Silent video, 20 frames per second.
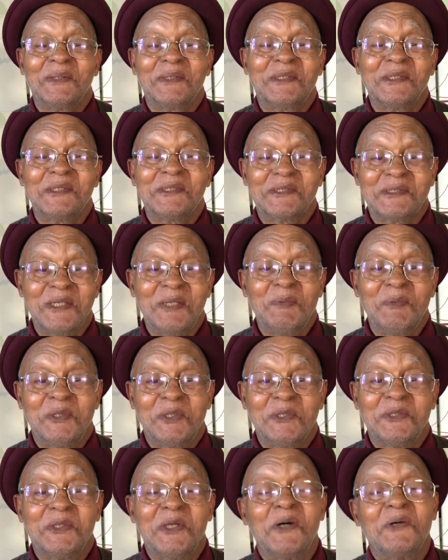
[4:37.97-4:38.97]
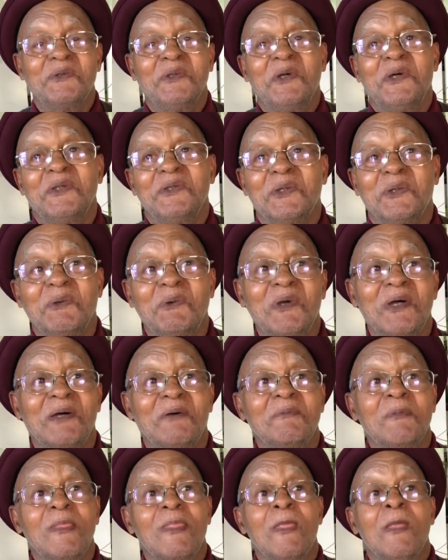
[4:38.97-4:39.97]
Just them in the dung. They're
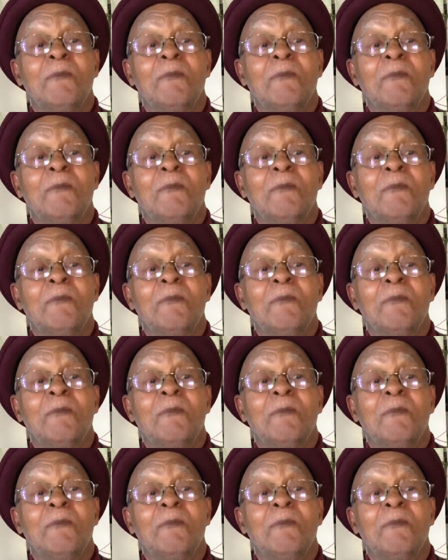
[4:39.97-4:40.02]
underground.